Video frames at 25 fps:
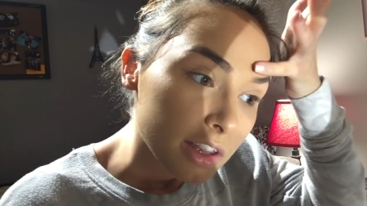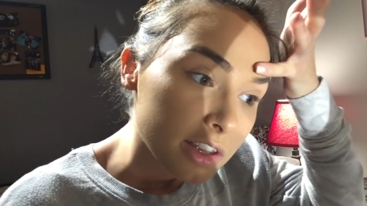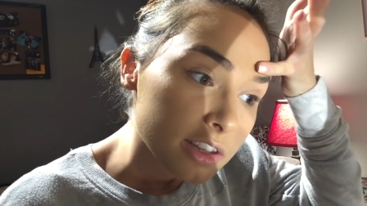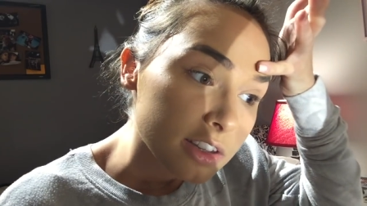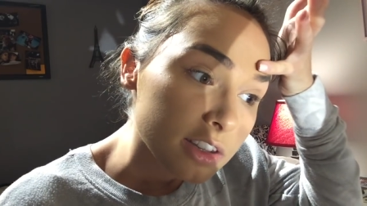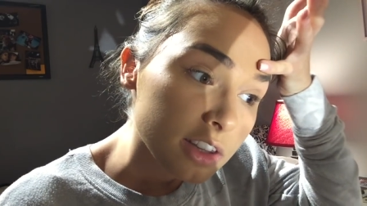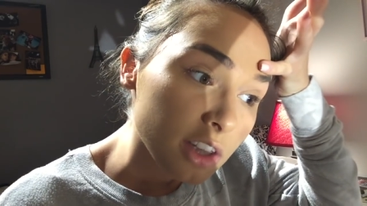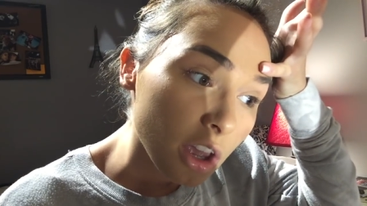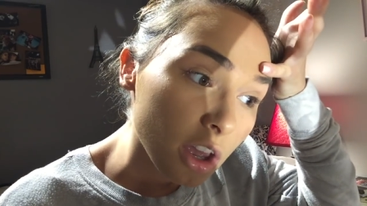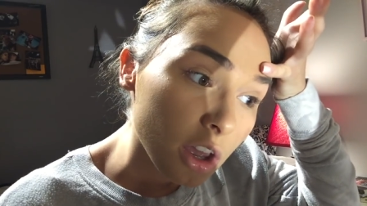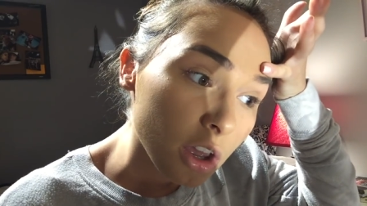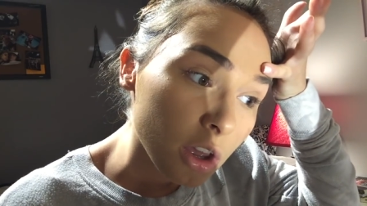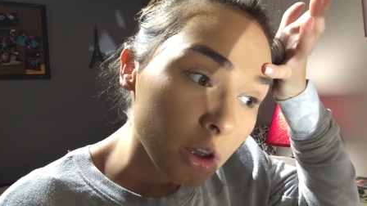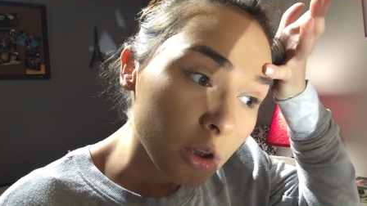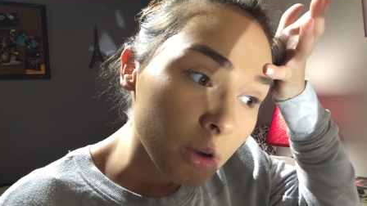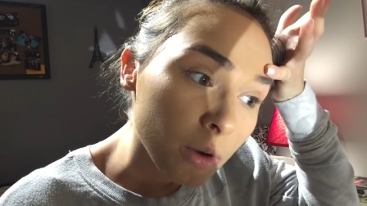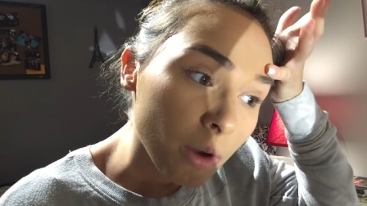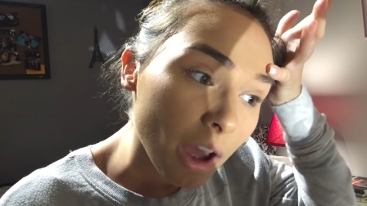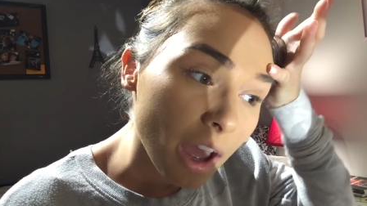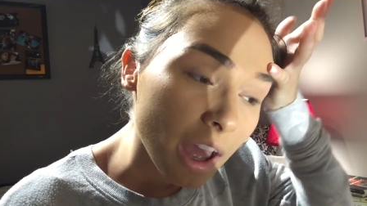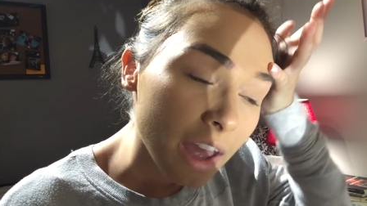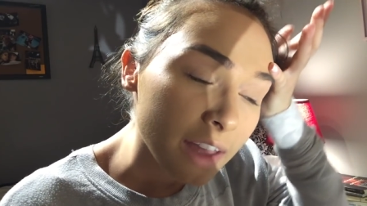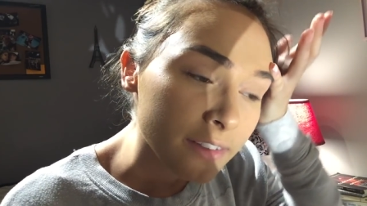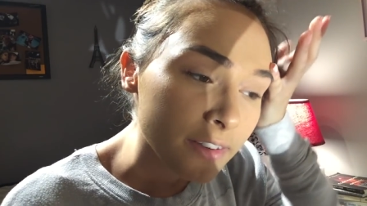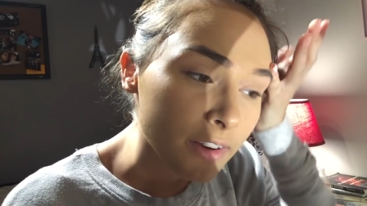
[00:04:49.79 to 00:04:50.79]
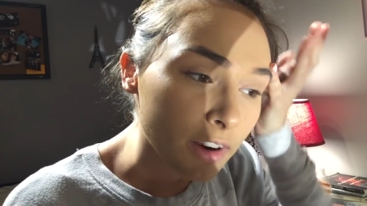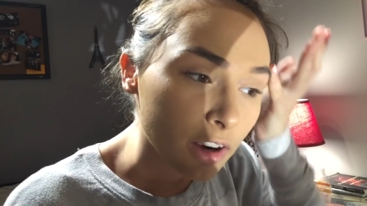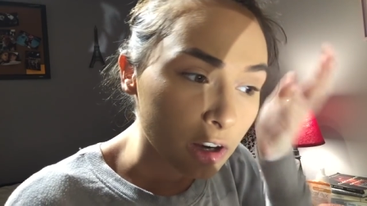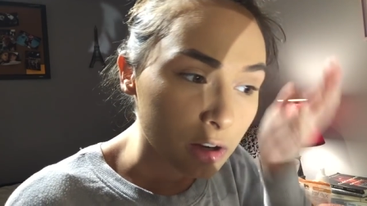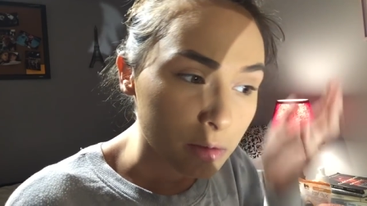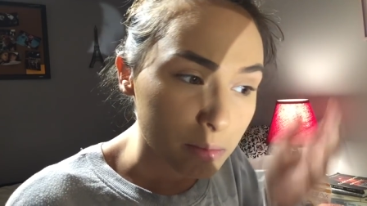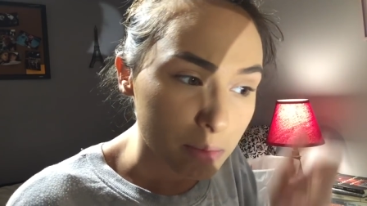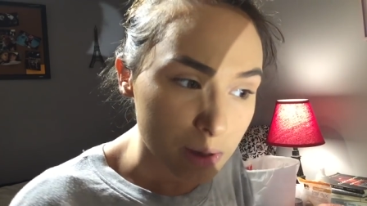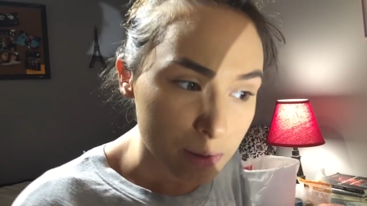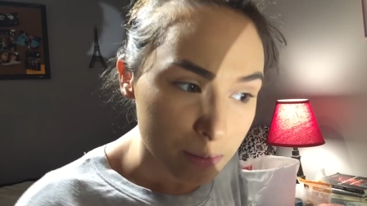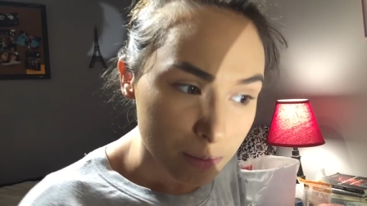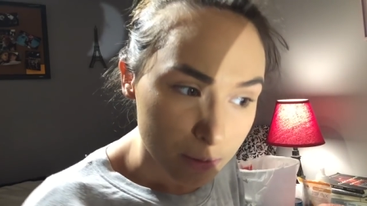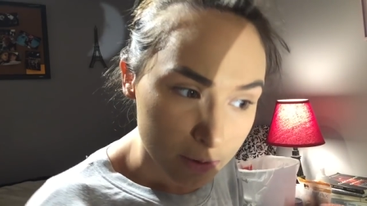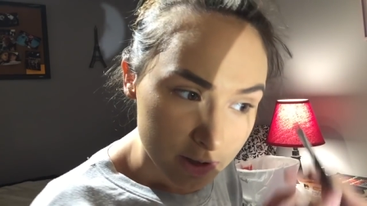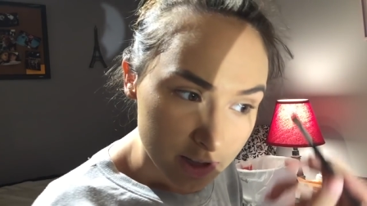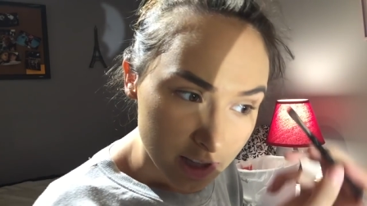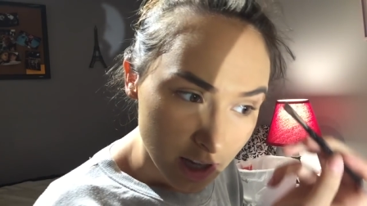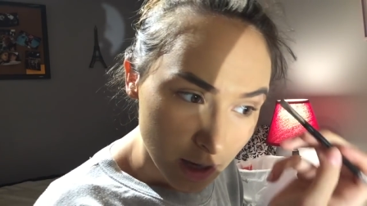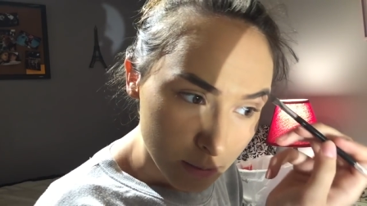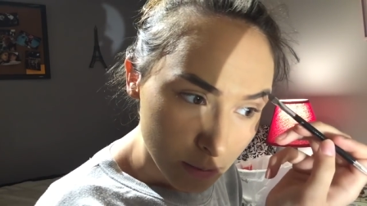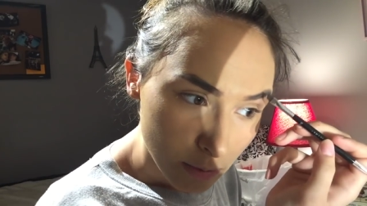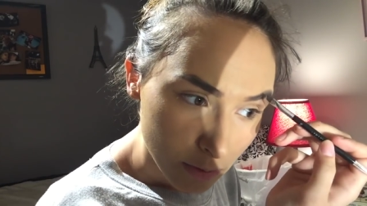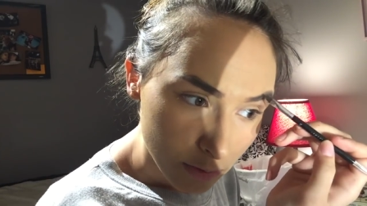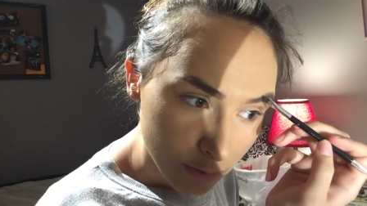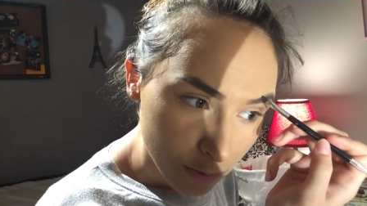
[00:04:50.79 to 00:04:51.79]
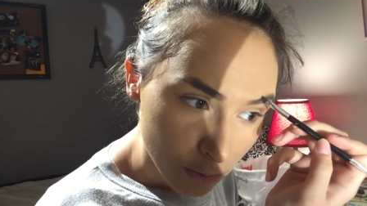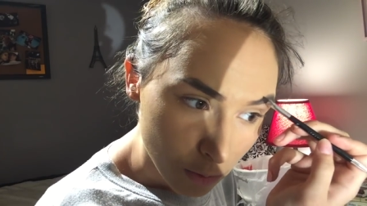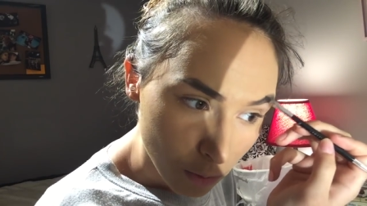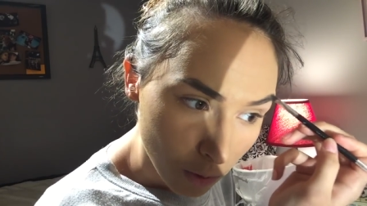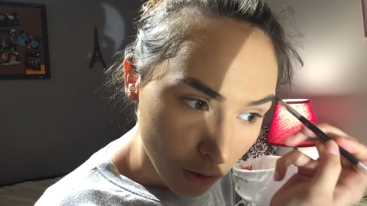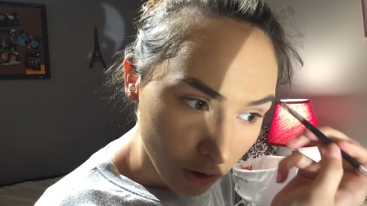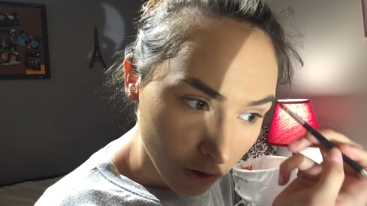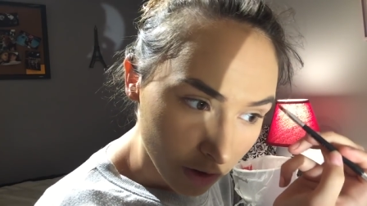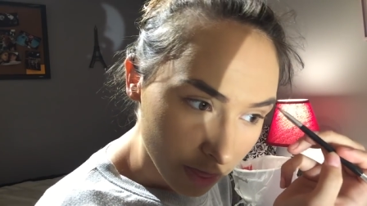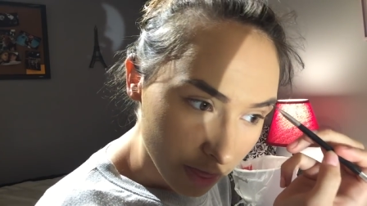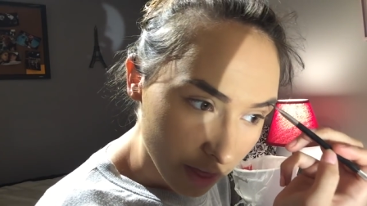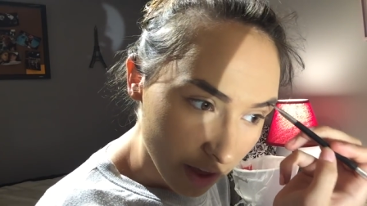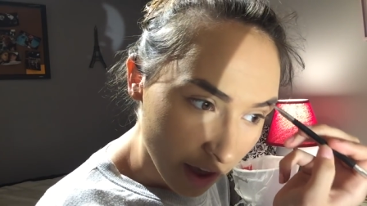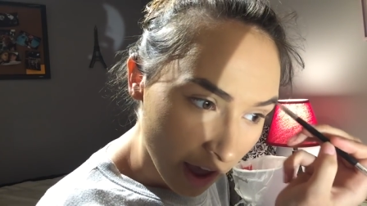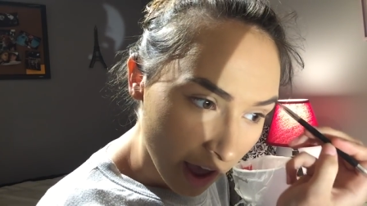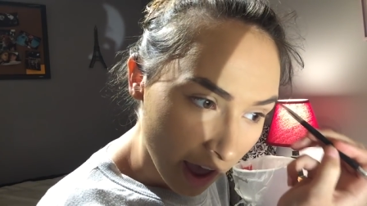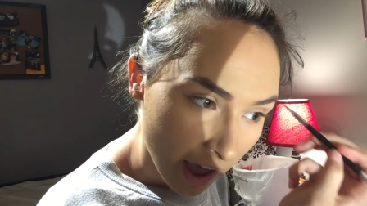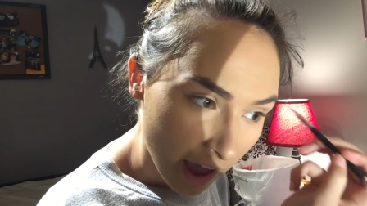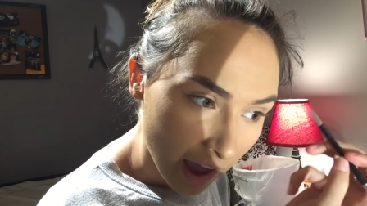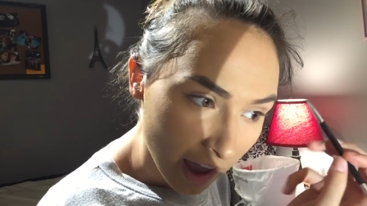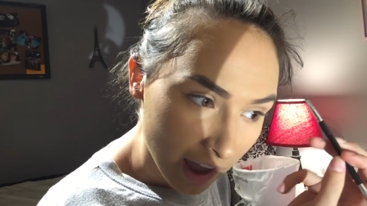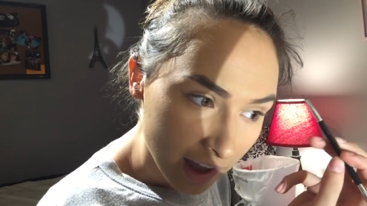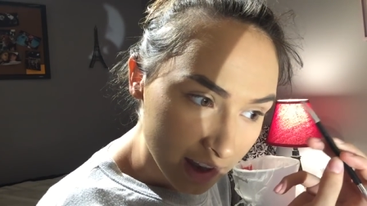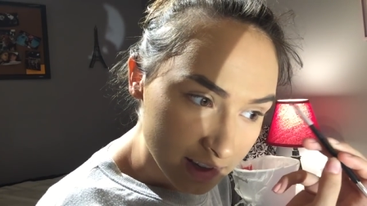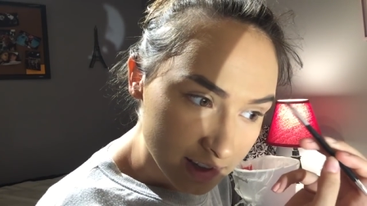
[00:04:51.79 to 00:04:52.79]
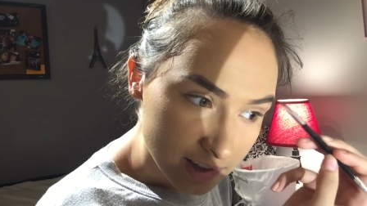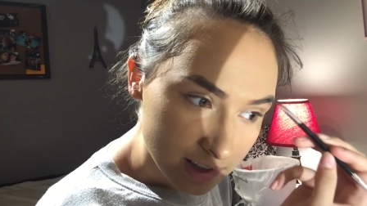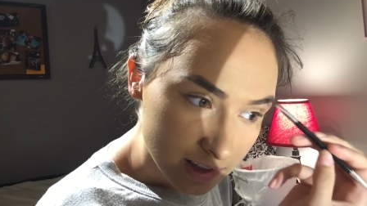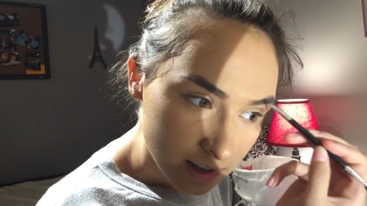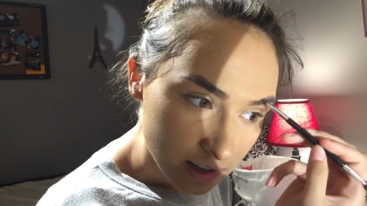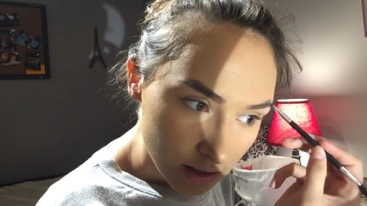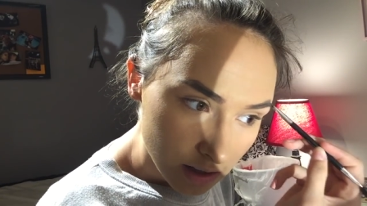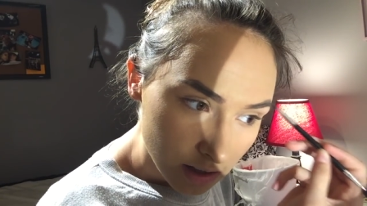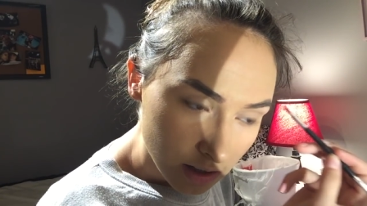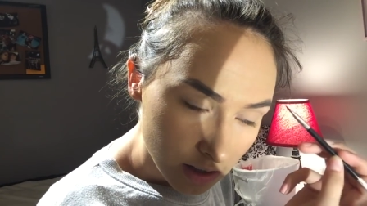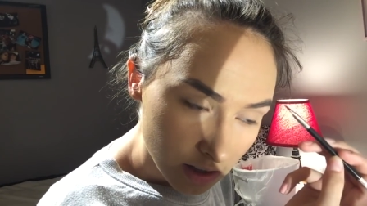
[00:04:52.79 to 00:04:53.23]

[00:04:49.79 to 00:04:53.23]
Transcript: So I've heard people say before that,